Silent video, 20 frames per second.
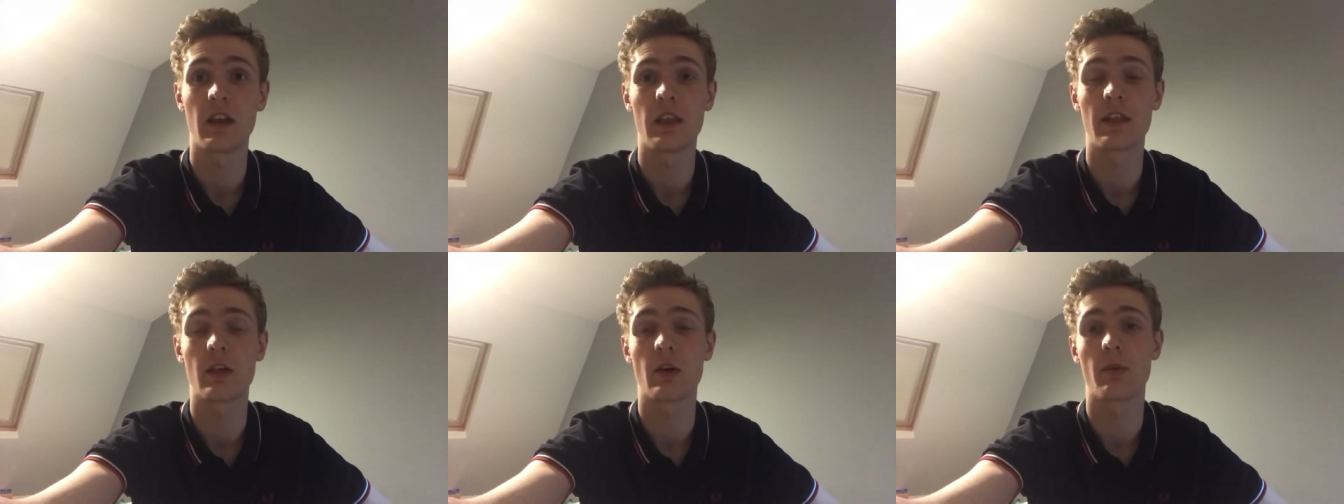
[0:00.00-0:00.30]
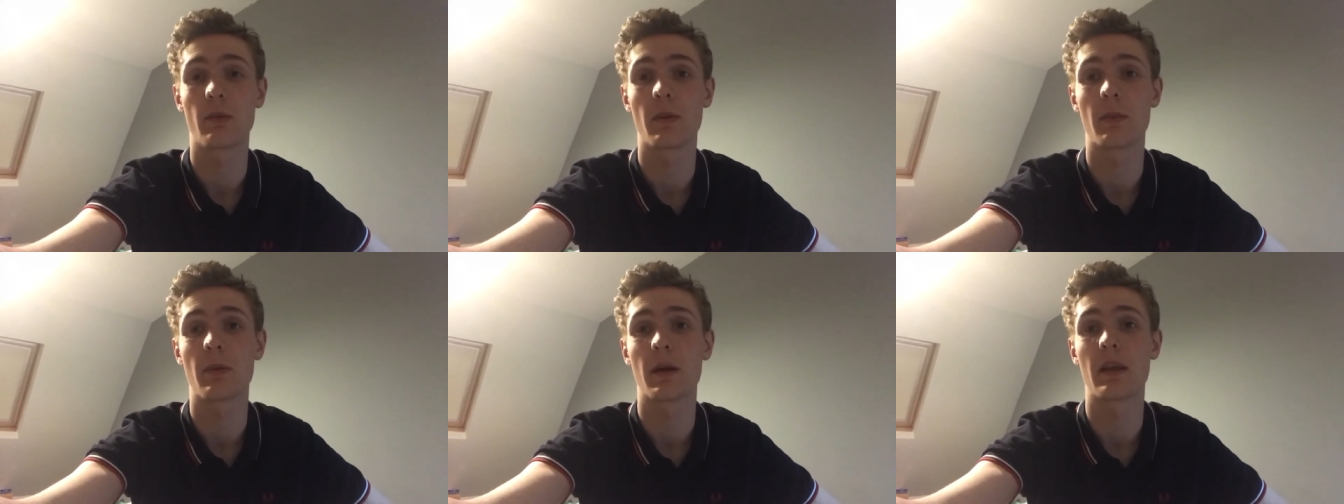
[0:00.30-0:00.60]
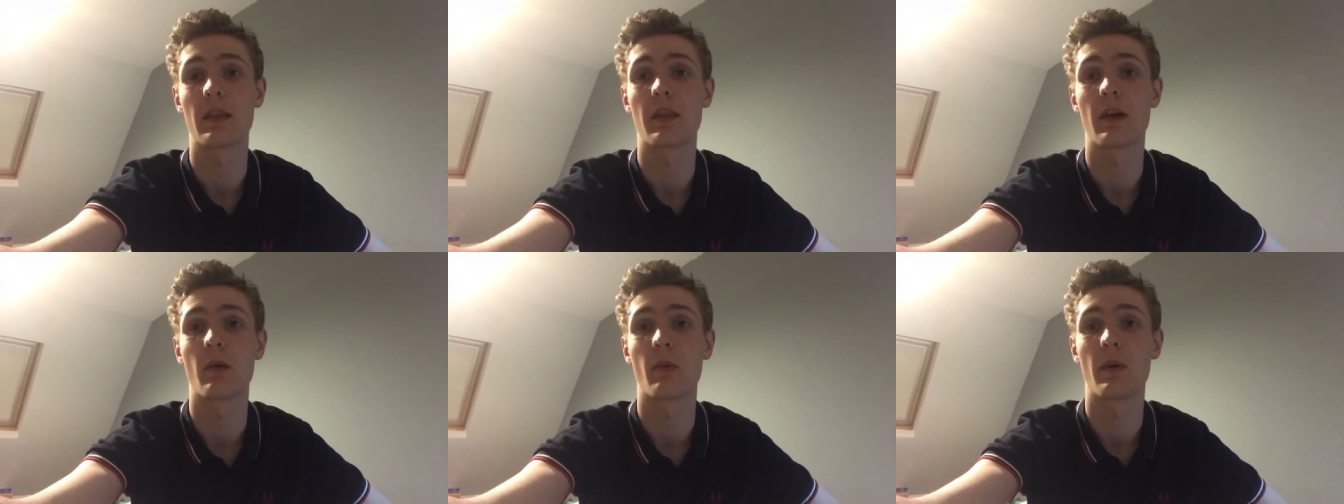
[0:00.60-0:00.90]
they will be
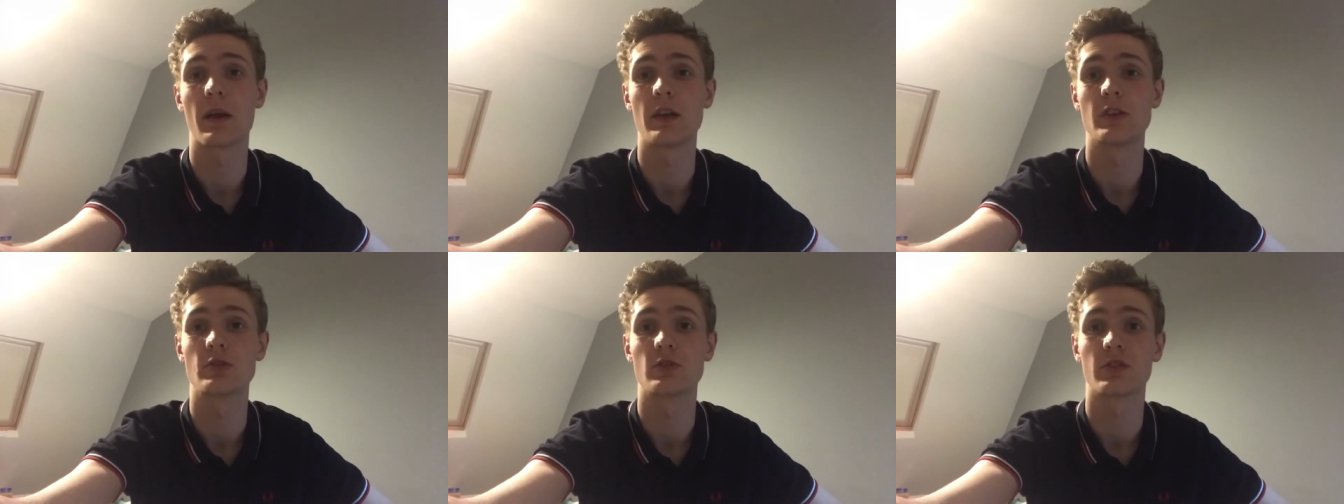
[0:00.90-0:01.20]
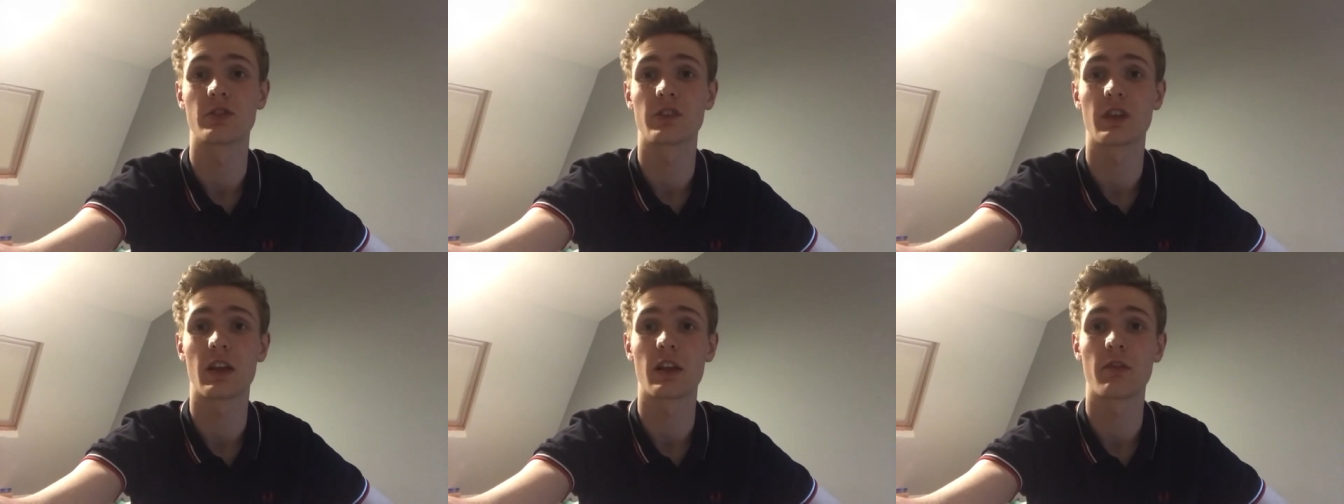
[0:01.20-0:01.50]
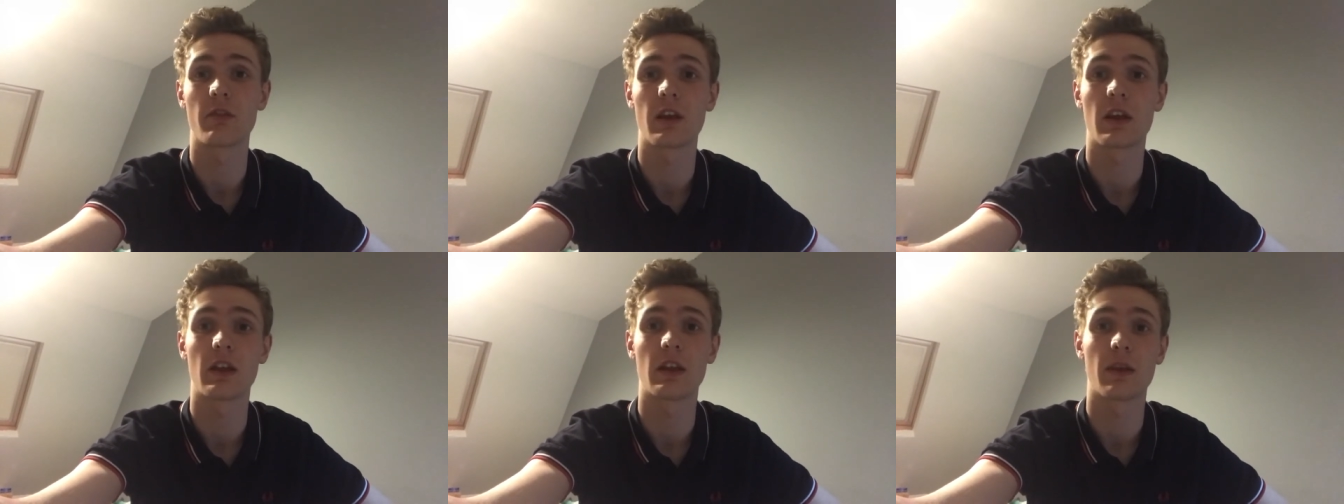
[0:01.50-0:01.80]
paid their wage or
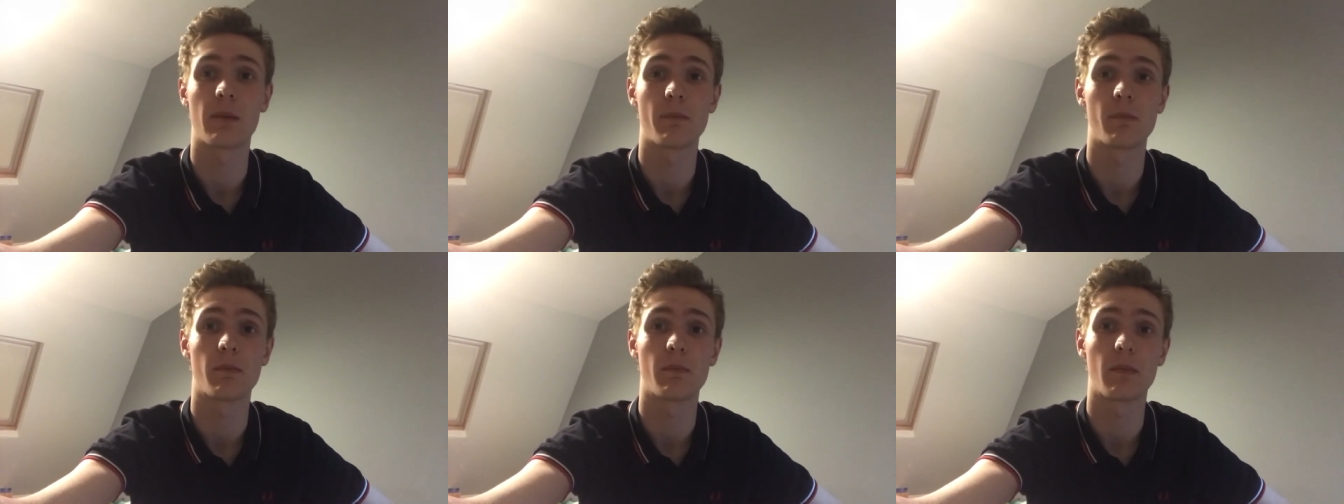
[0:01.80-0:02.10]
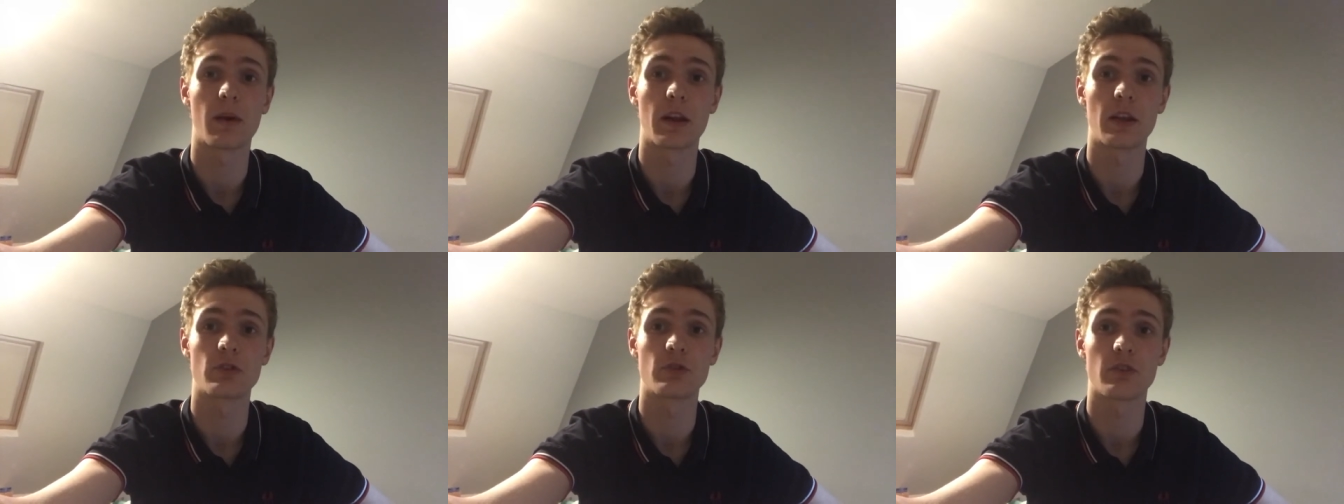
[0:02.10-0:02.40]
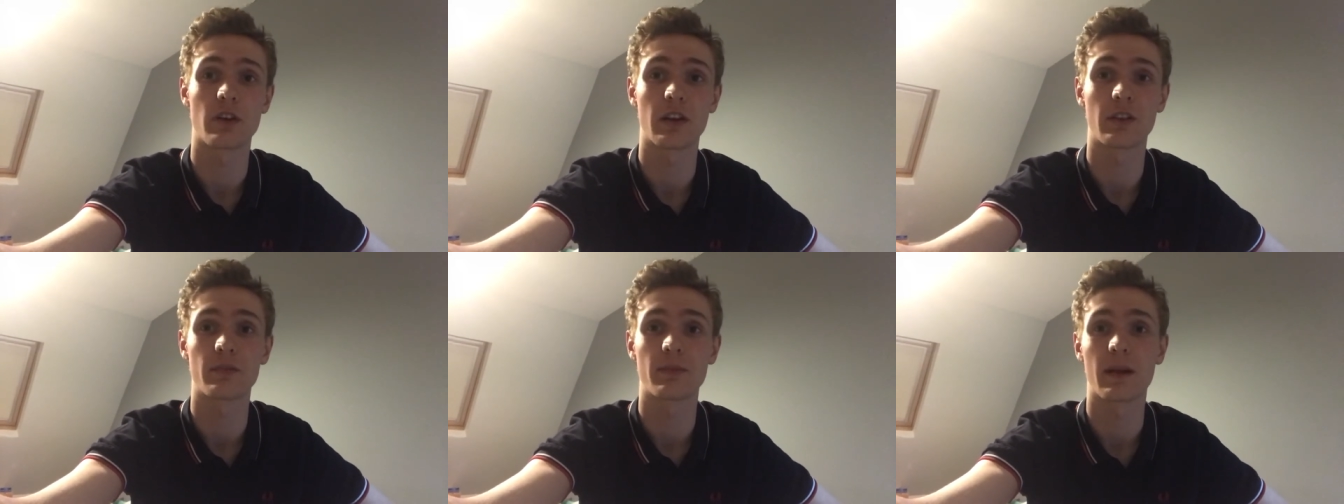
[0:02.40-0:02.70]
salary, and the
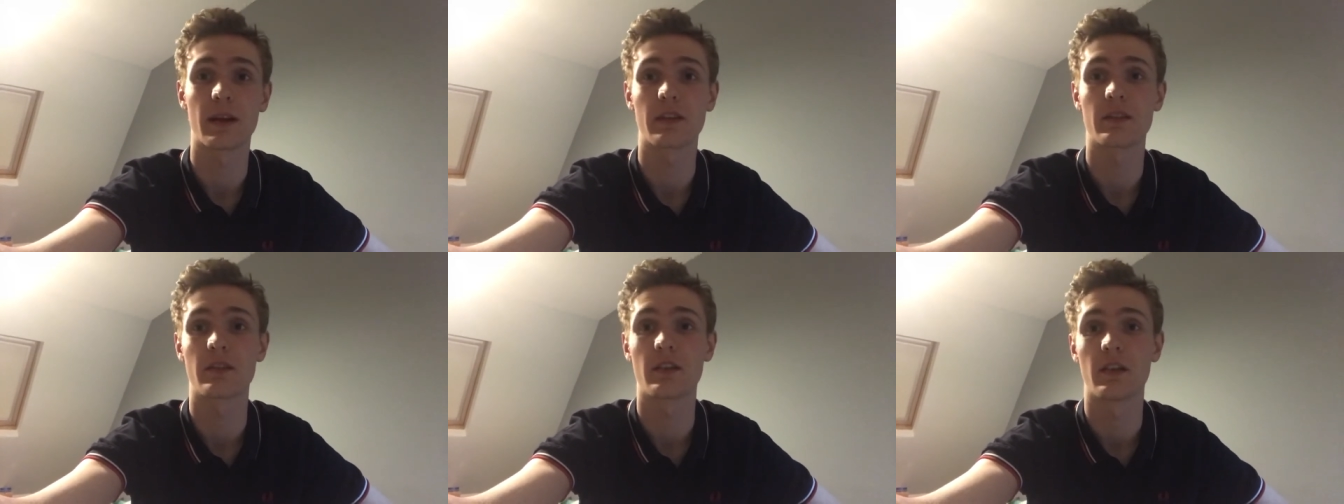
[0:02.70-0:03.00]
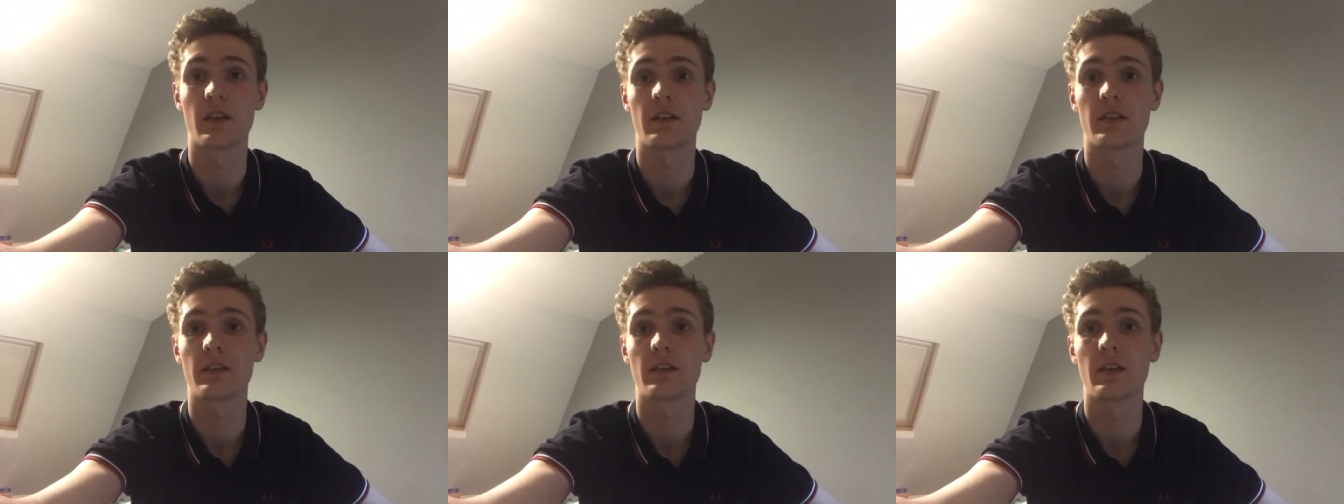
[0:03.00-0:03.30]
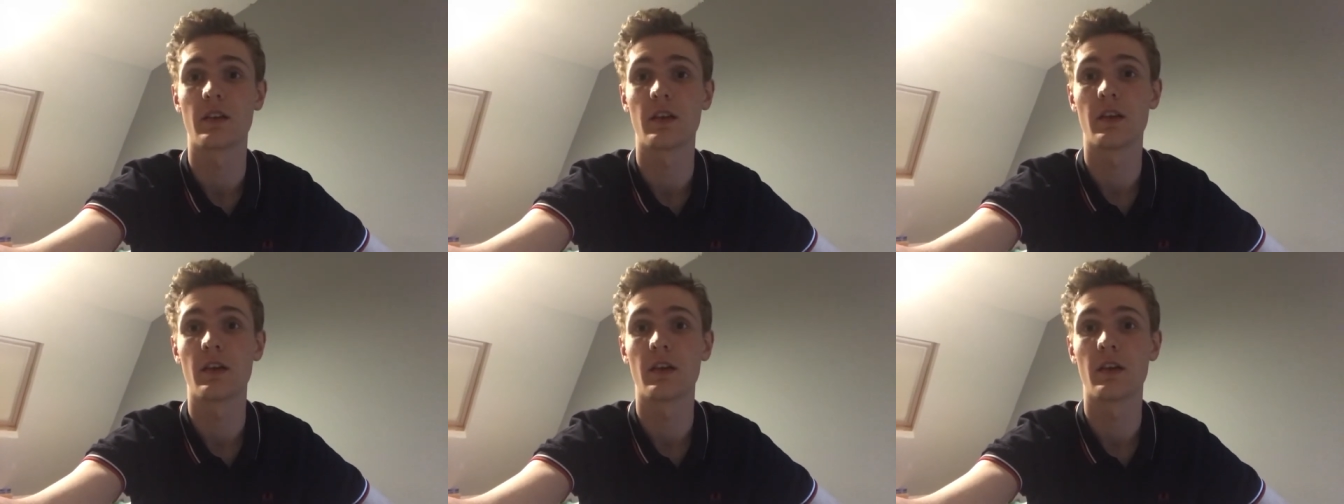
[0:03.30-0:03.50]
manager expects that